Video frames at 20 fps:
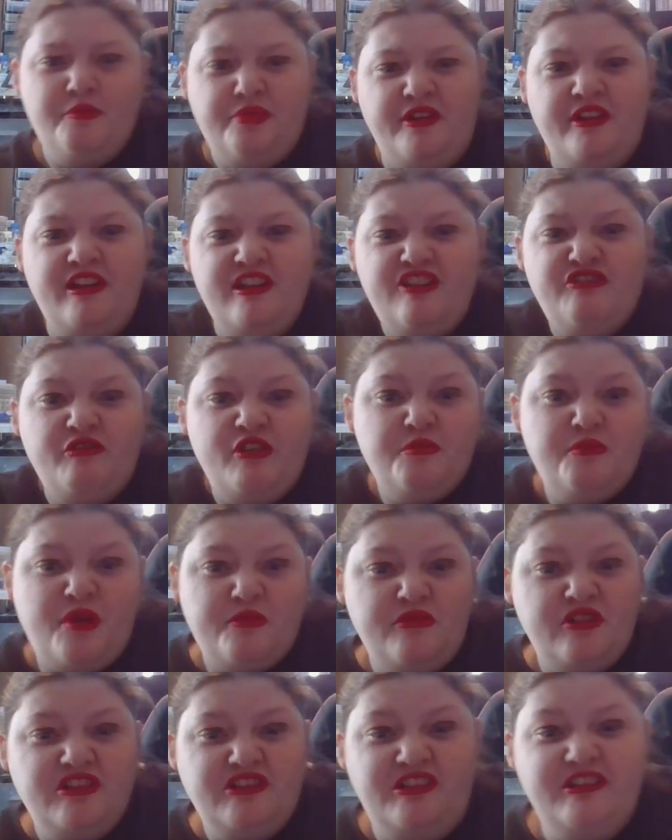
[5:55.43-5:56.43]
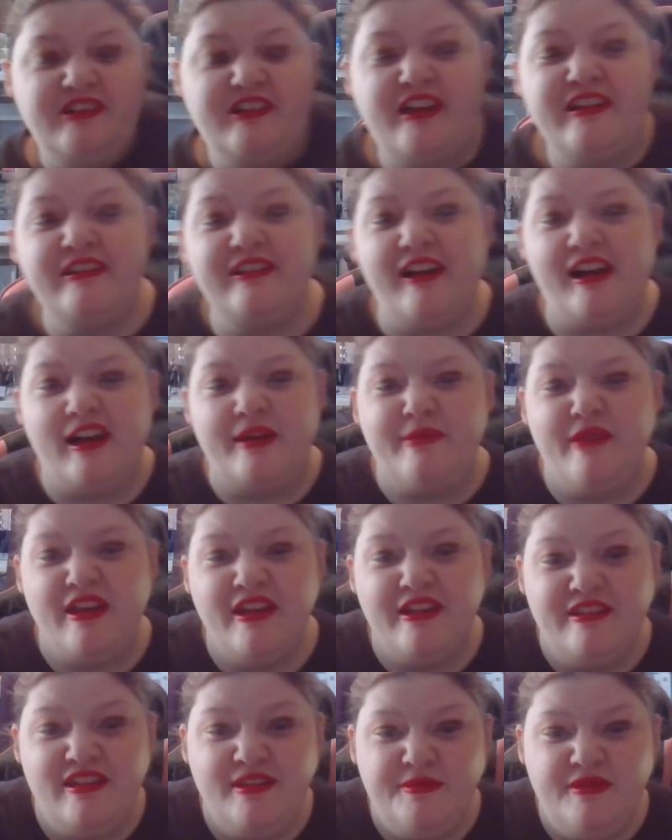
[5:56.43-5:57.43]
Please remember to like,
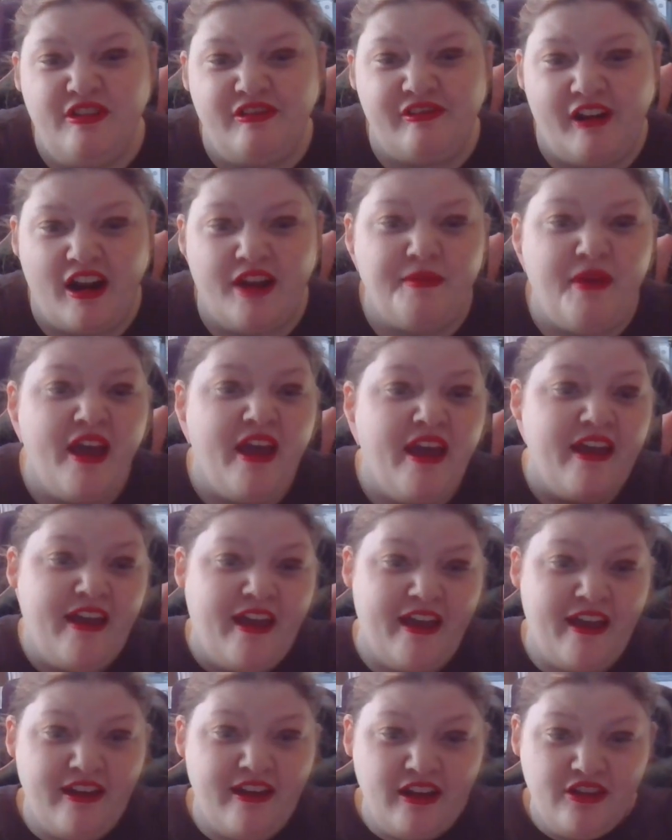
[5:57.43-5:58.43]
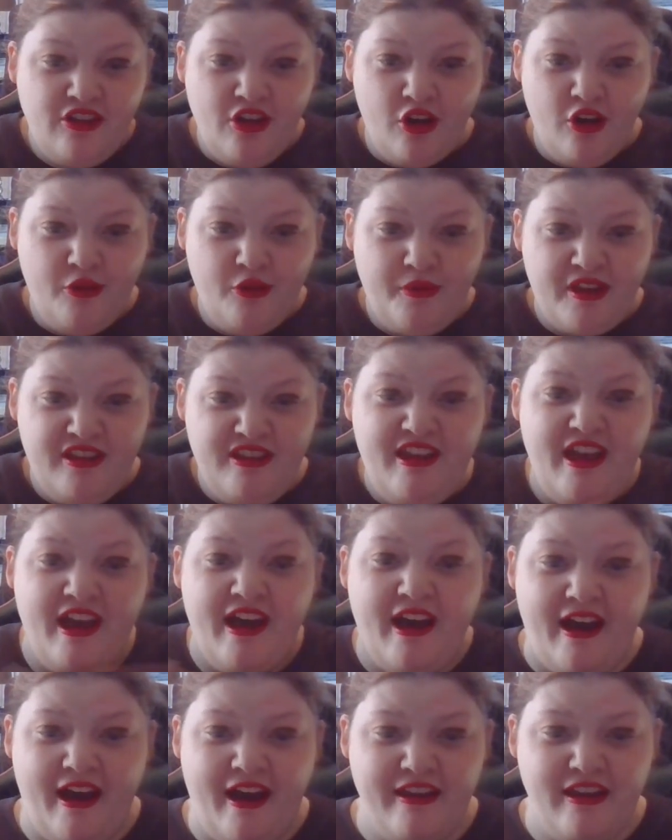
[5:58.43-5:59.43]
comment, and subscribe. And as always,
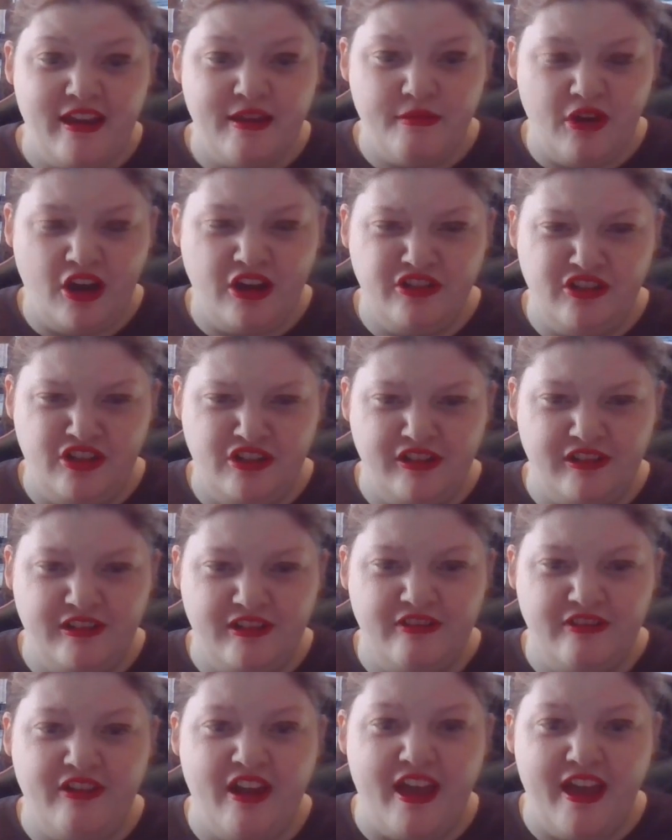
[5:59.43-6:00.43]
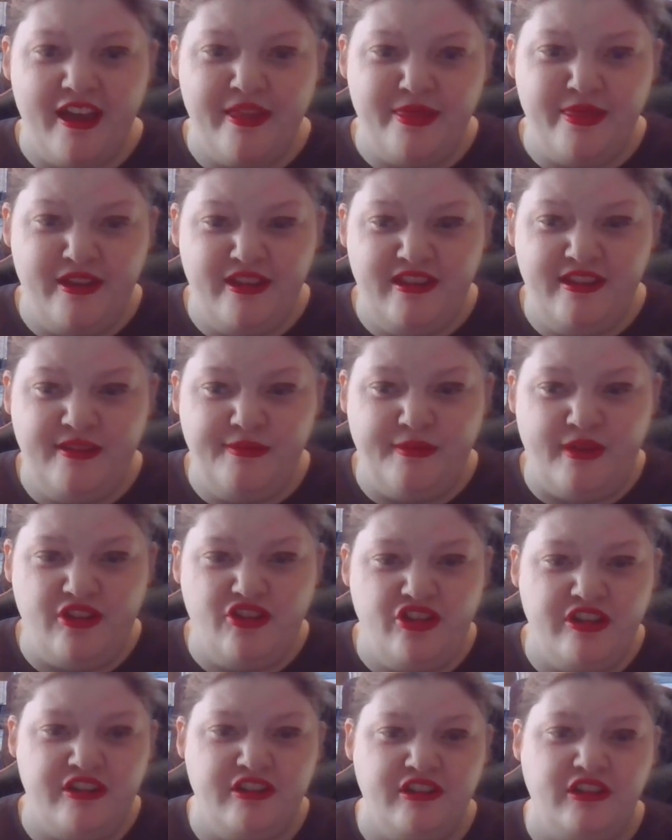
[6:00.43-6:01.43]
I am Haunted Girl, and this is my
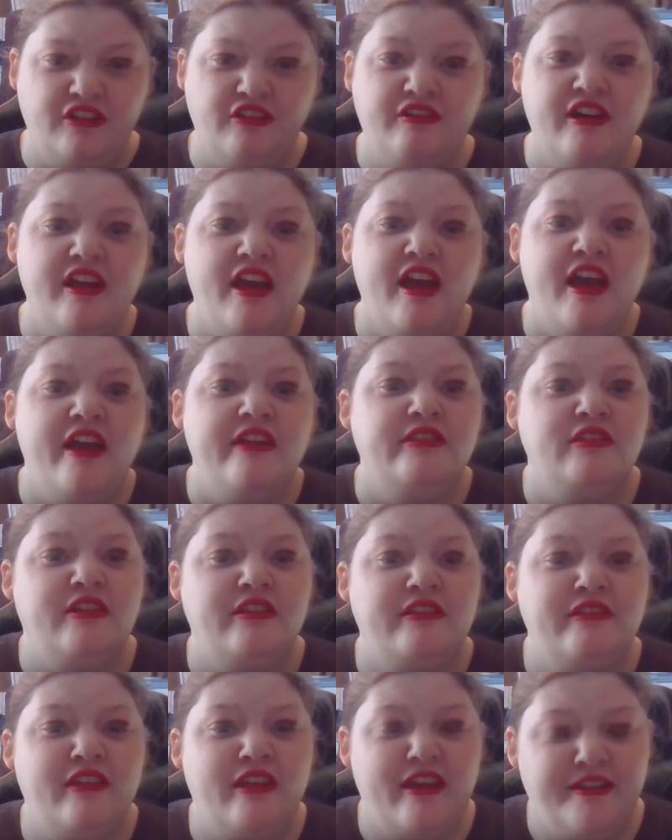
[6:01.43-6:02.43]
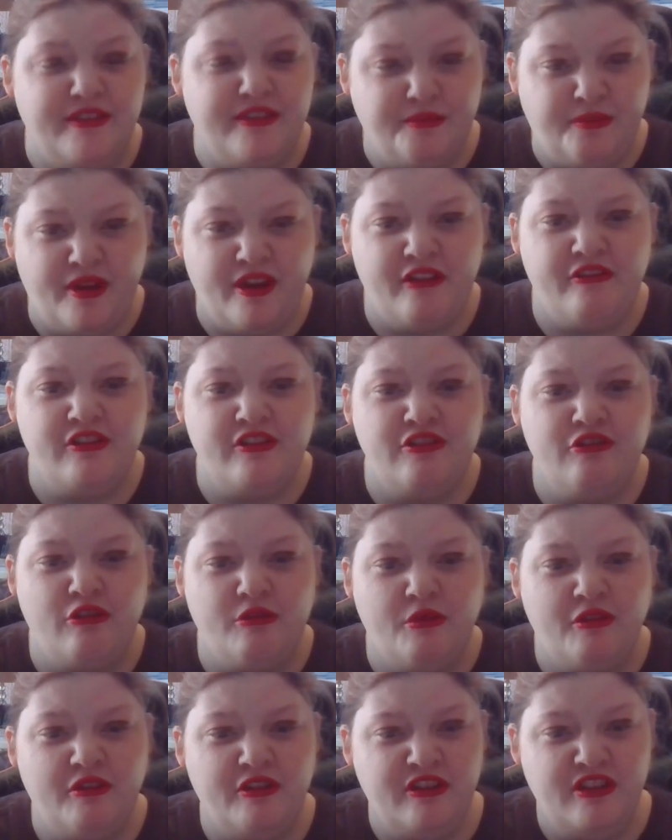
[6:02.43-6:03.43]
channel. And the
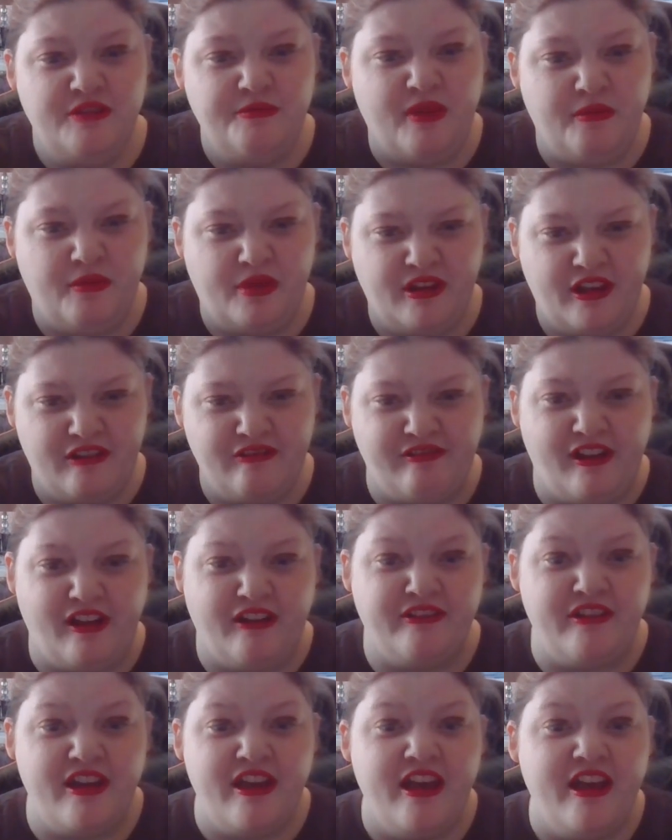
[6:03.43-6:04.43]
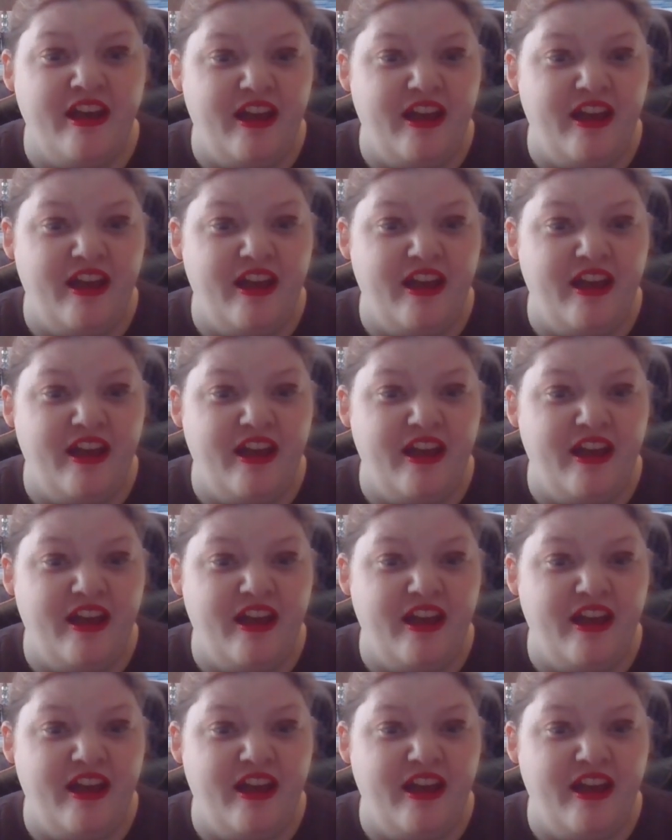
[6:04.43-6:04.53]
paranormal is my playground.